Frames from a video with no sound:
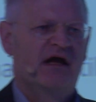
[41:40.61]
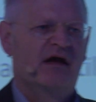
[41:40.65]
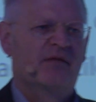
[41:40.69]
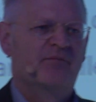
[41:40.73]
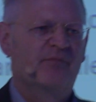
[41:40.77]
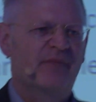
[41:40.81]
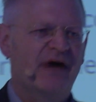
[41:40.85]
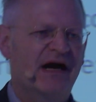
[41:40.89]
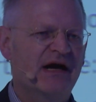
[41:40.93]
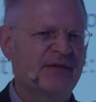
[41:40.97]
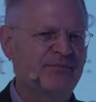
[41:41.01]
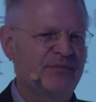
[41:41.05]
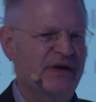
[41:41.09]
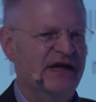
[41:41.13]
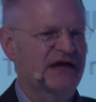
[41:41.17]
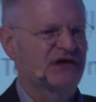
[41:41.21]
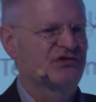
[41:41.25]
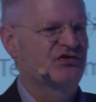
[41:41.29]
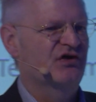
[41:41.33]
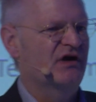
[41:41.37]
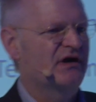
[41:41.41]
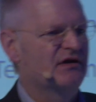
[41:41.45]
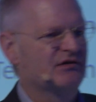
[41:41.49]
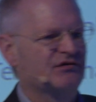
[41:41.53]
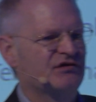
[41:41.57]
My
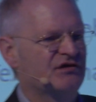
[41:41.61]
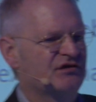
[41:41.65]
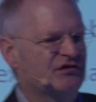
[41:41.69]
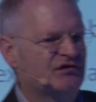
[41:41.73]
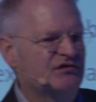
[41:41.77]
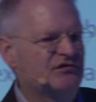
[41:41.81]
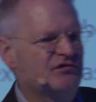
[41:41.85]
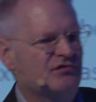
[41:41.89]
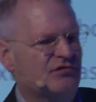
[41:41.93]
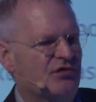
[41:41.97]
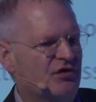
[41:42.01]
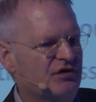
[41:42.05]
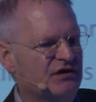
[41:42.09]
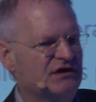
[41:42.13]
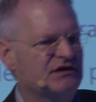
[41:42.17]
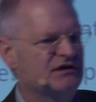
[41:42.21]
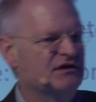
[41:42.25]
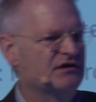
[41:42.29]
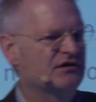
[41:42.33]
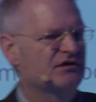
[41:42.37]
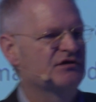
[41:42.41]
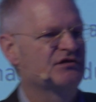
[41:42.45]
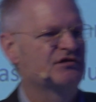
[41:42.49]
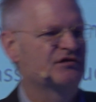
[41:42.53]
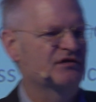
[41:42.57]
background is 30
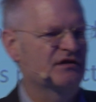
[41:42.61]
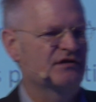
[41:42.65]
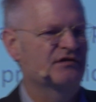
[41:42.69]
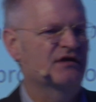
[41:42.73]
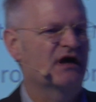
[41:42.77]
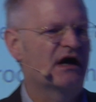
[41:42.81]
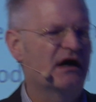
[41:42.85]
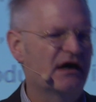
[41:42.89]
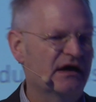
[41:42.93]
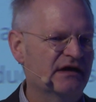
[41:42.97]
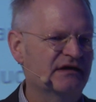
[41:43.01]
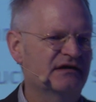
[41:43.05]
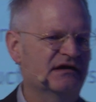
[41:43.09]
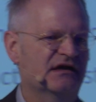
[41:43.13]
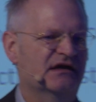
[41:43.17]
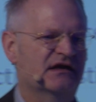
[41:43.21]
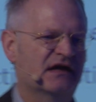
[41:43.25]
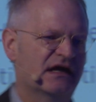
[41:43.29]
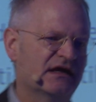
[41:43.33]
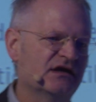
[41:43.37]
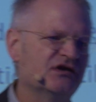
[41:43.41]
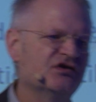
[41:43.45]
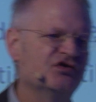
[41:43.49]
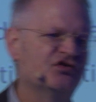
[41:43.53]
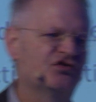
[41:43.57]
years in the high-tech
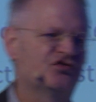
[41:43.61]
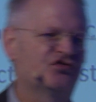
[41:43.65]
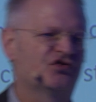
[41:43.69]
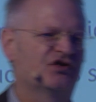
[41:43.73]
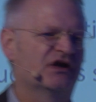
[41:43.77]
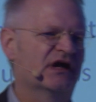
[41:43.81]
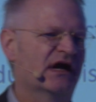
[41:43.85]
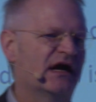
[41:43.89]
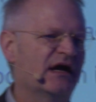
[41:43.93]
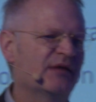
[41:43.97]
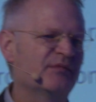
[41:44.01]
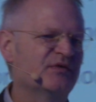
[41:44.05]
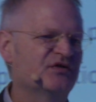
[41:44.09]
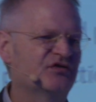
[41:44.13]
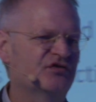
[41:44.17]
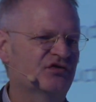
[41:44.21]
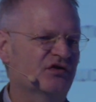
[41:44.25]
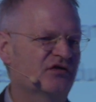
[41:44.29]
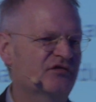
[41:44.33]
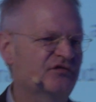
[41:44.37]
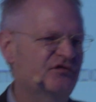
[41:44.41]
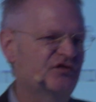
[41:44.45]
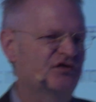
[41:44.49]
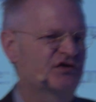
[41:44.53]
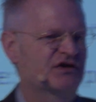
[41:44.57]
industry. I'm a
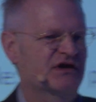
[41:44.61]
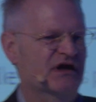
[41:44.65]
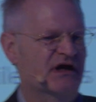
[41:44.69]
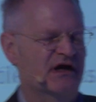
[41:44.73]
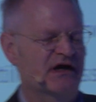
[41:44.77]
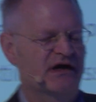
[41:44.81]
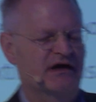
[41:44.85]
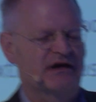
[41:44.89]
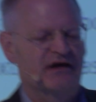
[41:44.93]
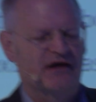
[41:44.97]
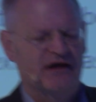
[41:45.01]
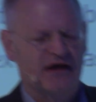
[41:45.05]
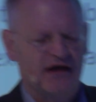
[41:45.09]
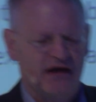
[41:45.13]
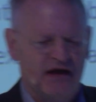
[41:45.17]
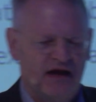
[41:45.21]
software guy.